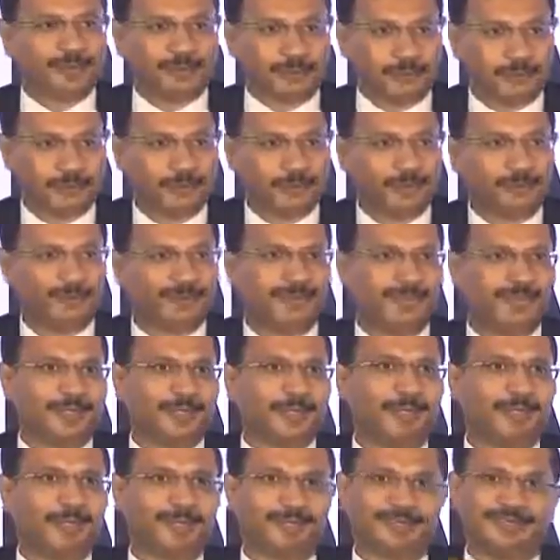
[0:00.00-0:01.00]
so
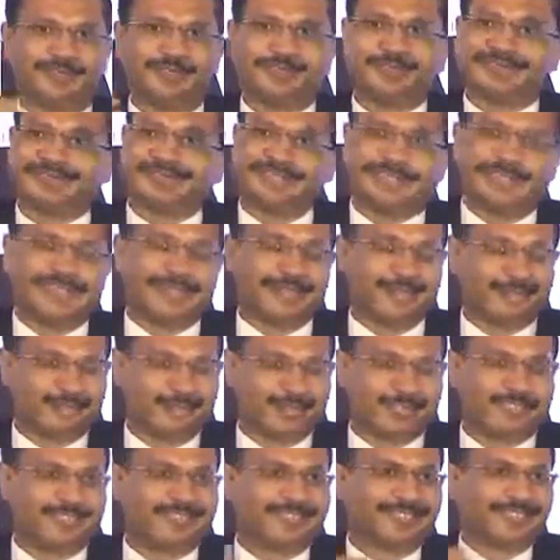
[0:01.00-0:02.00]
and I'm
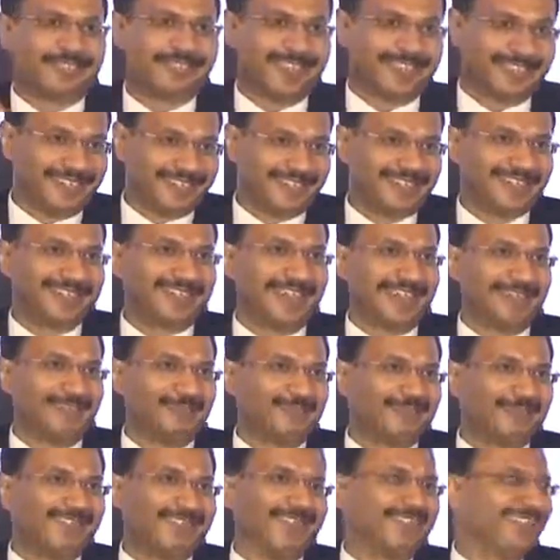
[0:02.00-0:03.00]
just
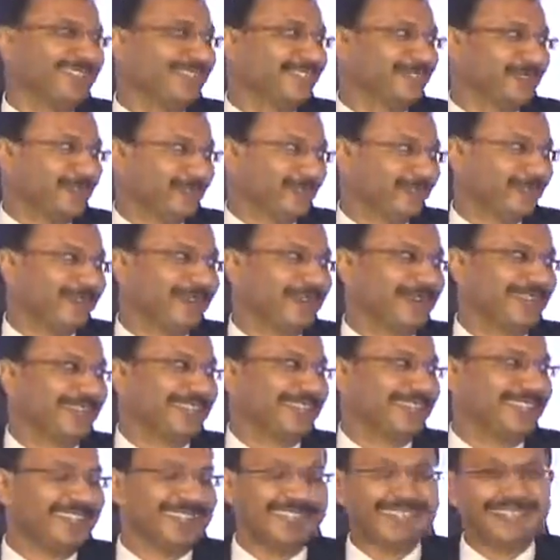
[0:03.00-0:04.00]
clarifying to everyone
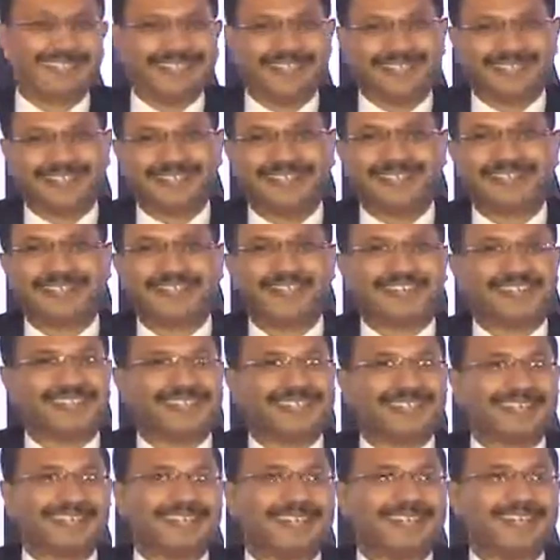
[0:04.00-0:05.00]
here that
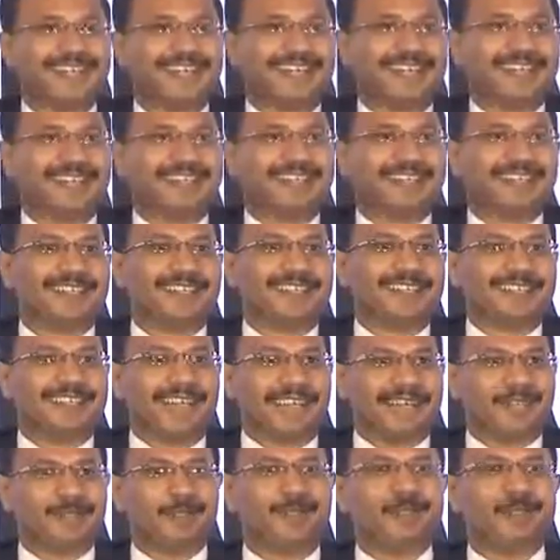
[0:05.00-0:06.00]

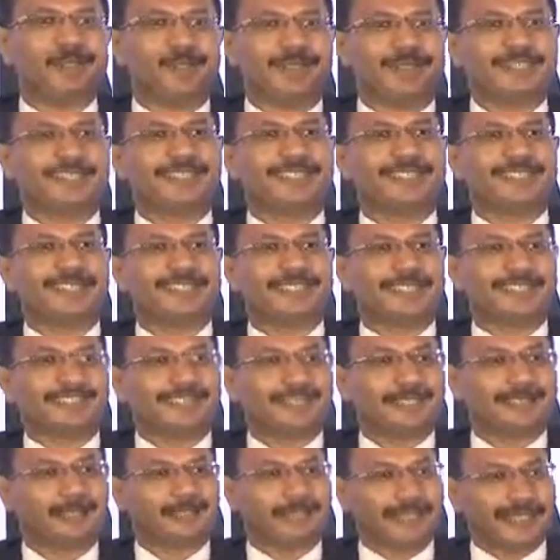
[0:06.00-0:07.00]
that to us
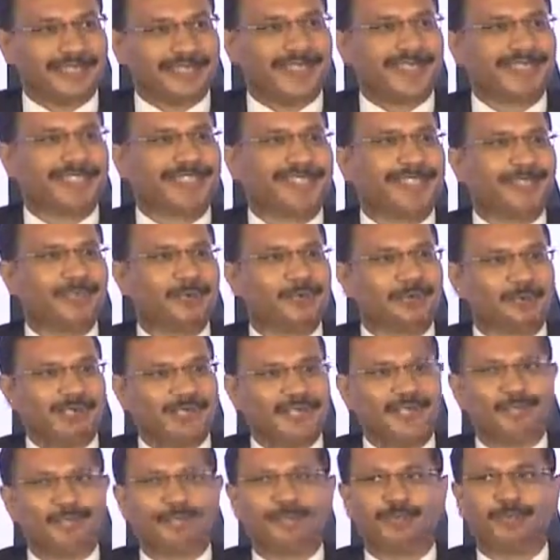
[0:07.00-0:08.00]
is basic, that you
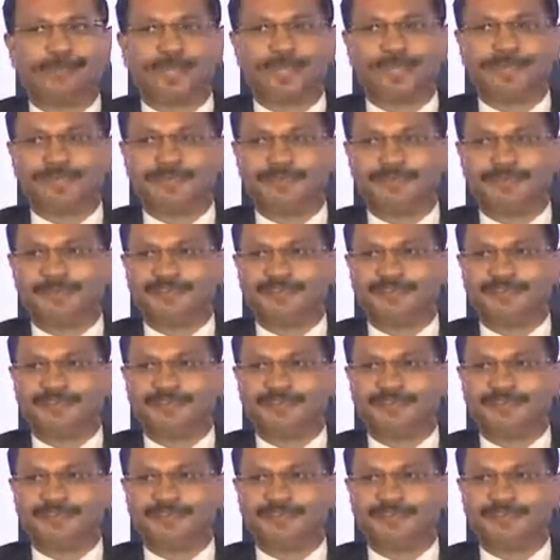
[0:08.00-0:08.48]
need to have.